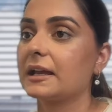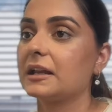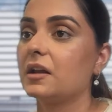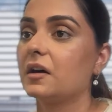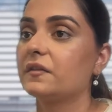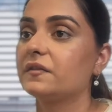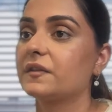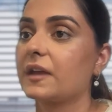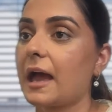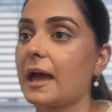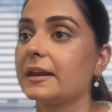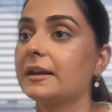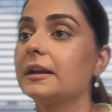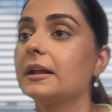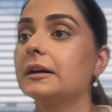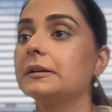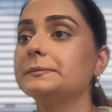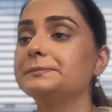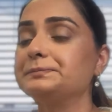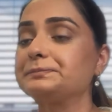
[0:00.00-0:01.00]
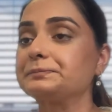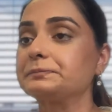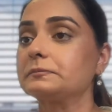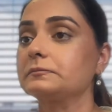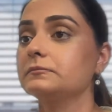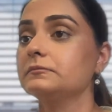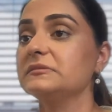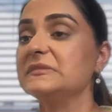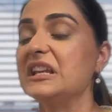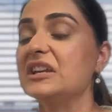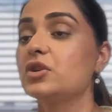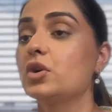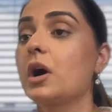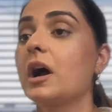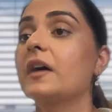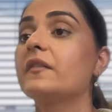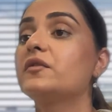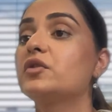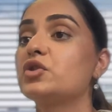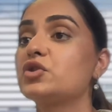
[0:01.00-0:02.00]
of Canada, you
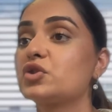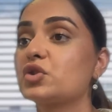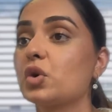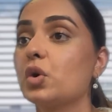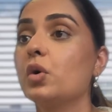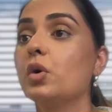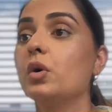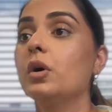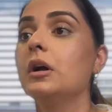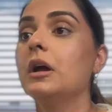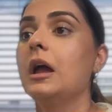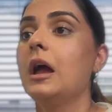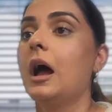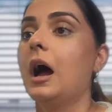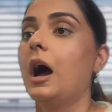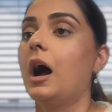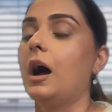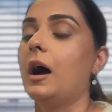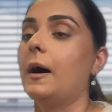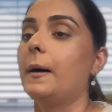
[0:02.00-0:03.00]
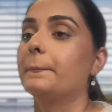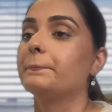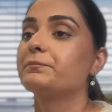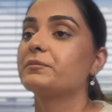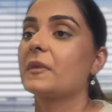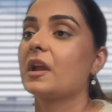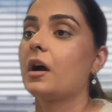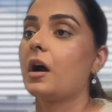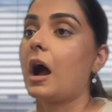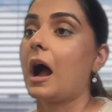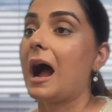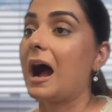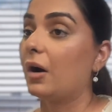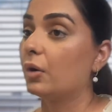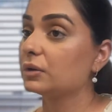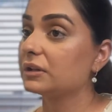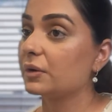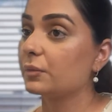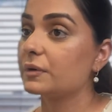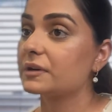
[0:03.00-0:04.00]
have to show
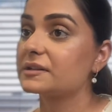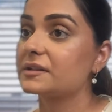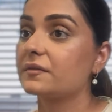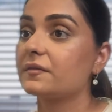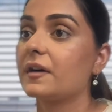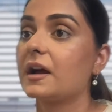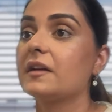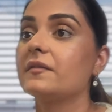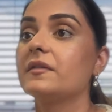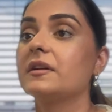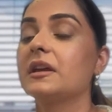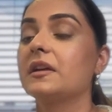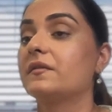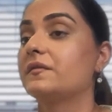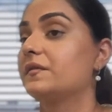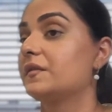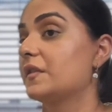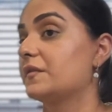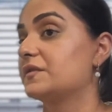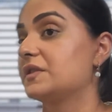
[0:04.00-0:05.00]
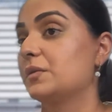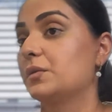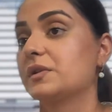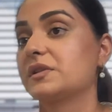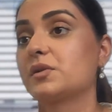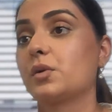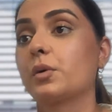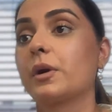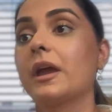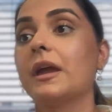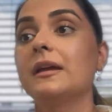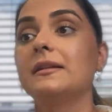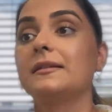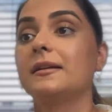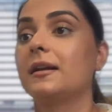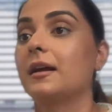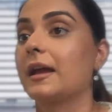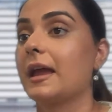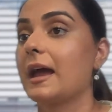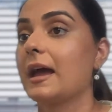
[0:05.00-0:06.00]
how they were surviving. If she was okay,
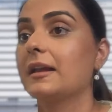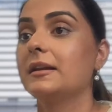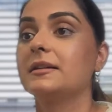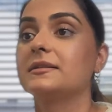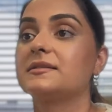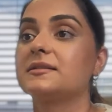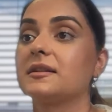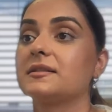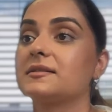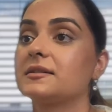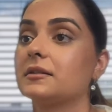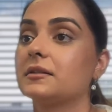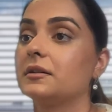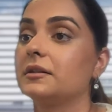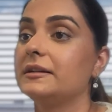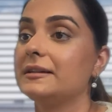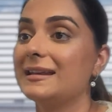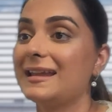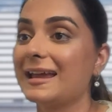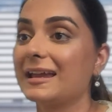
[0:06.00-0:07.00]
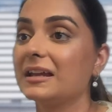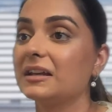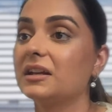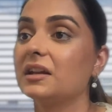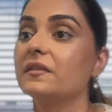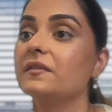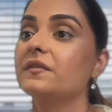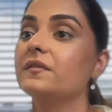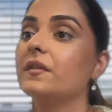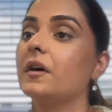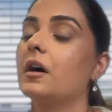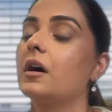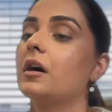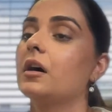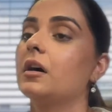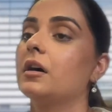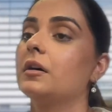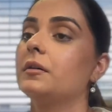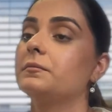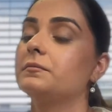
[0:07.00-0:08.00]
then again it's a negative
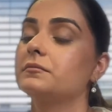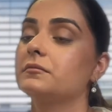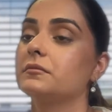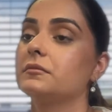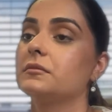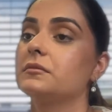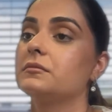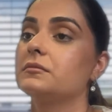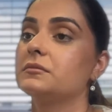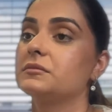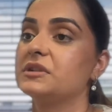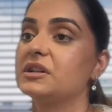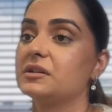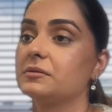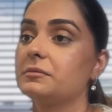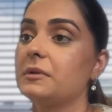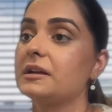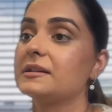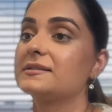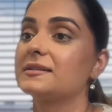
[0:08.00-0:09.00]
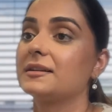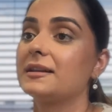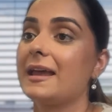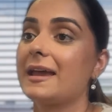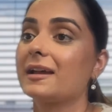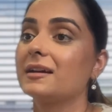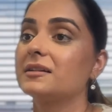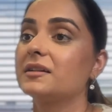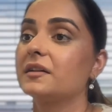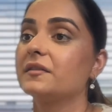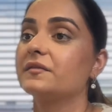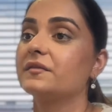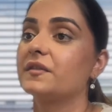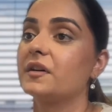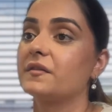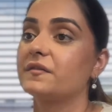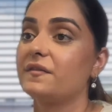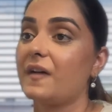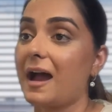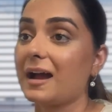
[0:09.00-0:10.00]
it's a negative
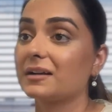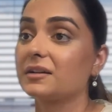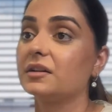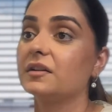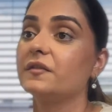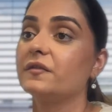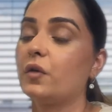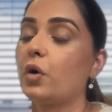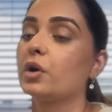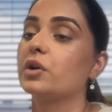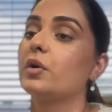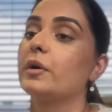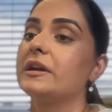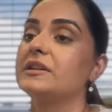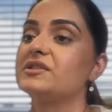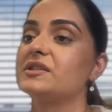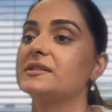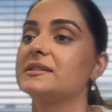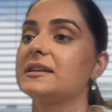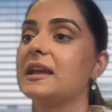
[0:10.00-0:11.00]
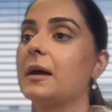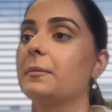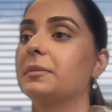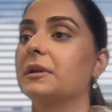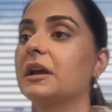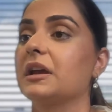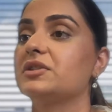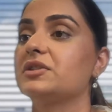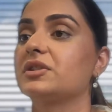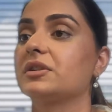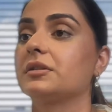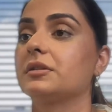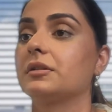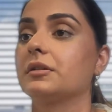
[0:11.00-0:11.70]
factor for your HNC application.